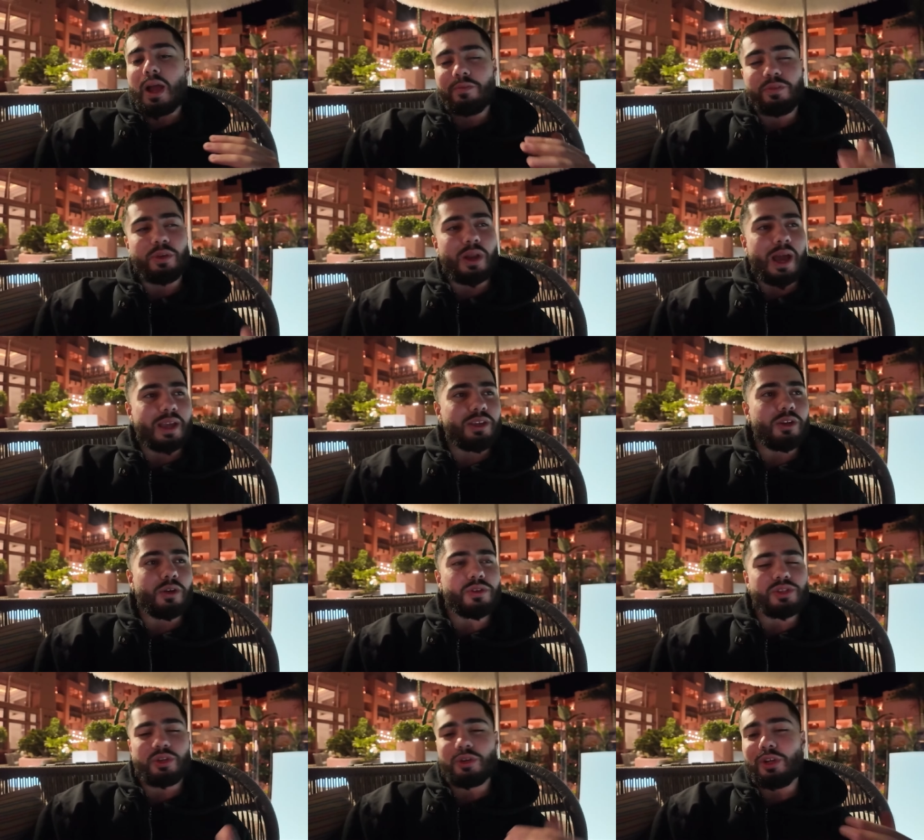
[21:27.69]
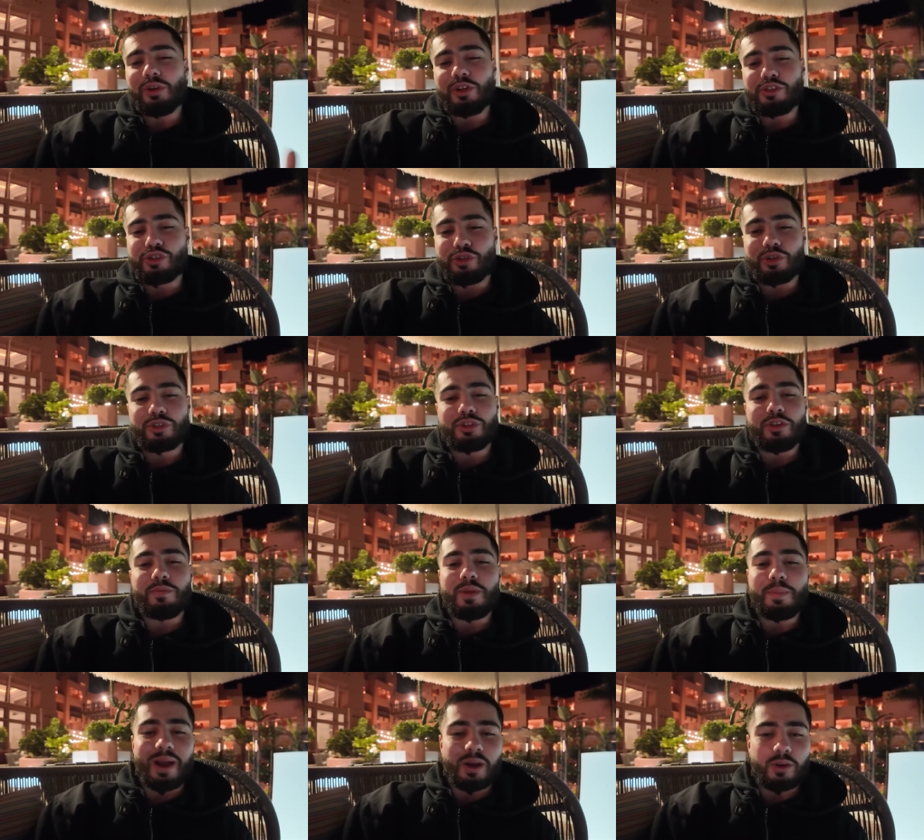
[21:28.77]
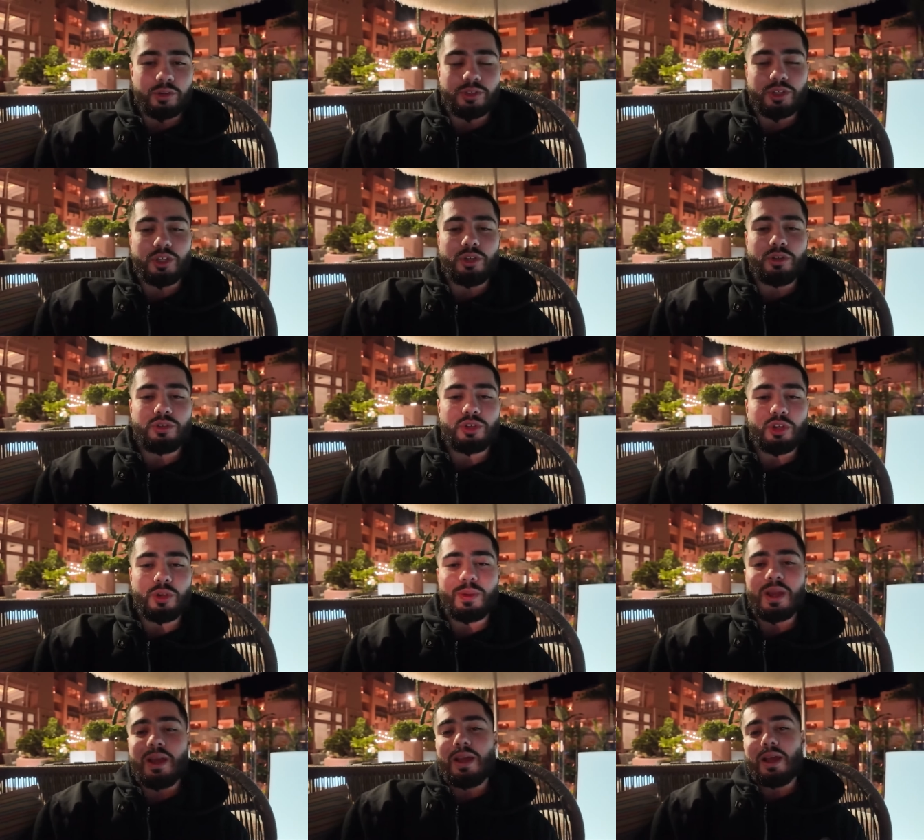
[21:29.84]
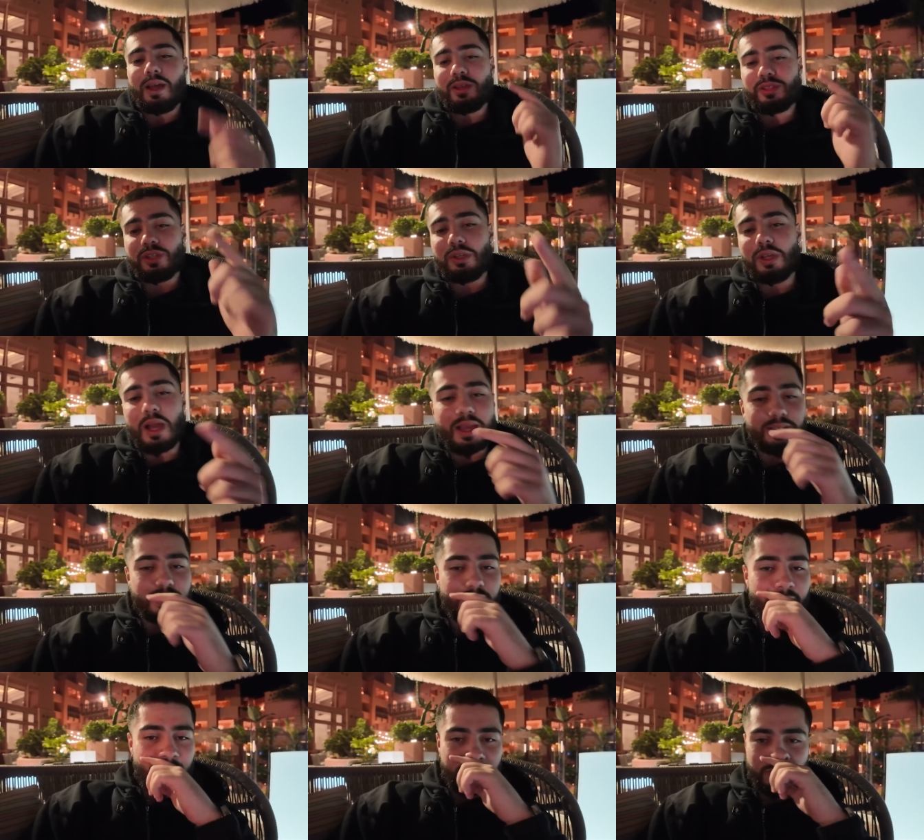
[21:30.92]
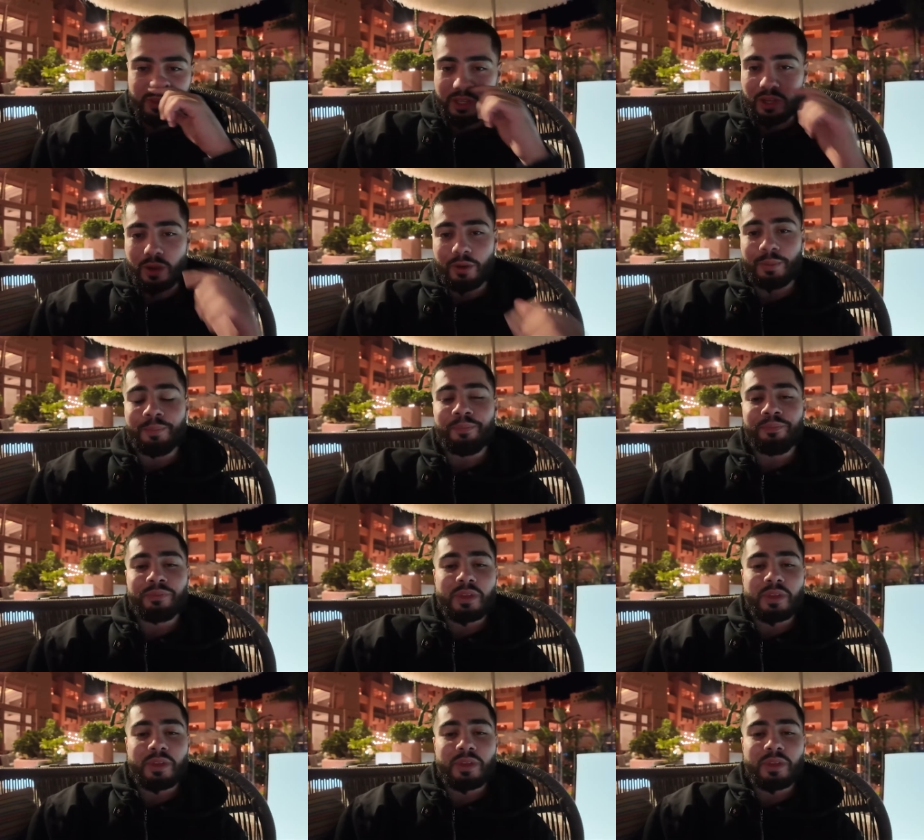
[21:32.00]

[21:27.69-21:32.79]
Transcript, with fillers: I feel like, you know, it's a good little introduction of me back onto YouTube, and I'll see you guys in the next video.